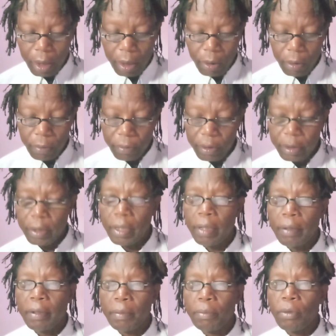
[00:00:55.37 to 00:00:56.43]
of
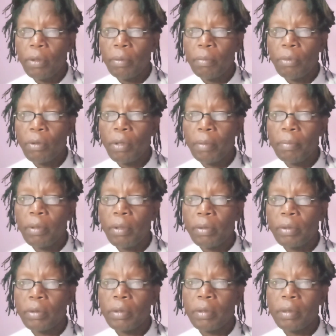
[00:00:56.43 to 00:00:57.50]
discovering more and more
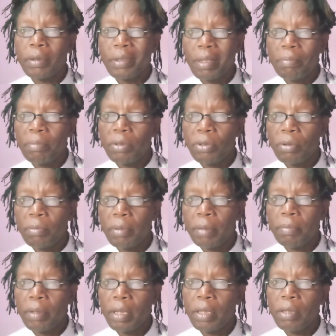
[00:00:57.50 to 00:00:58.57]
about subatomic
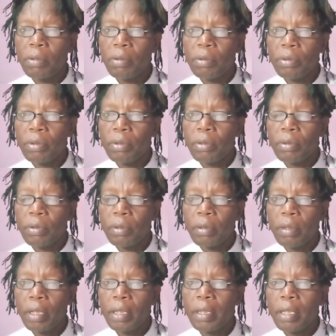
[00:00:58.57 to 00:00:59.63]
particles,
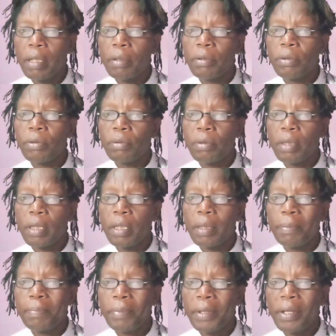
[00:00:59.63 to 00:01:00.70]
right down to the
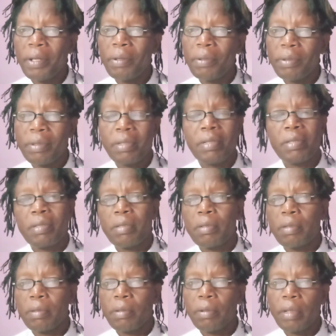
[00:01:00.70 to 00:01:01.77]
pions,
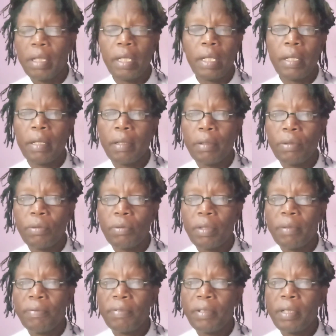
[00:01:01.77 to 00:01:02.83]
okay, to the
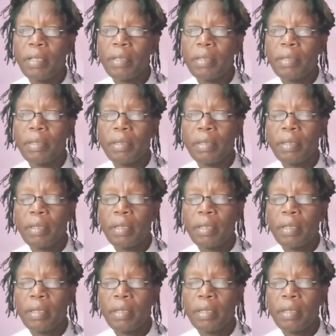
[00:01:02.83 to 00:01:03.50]
fields,